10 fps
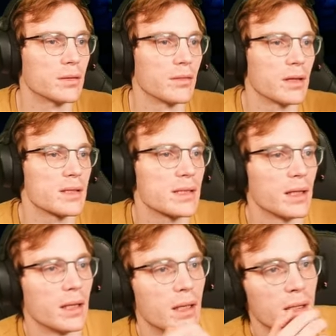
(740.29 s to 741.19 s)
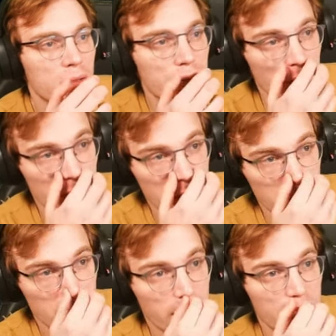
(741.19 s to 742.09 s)
Rusty. Jeez,
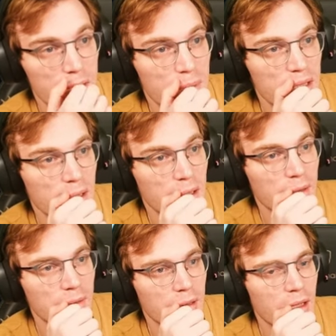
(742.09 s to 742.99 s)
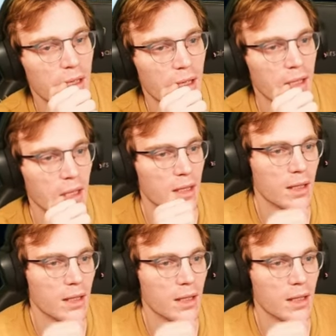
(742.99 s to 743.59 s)
oh, like you need to go back in time. Okay, yeah.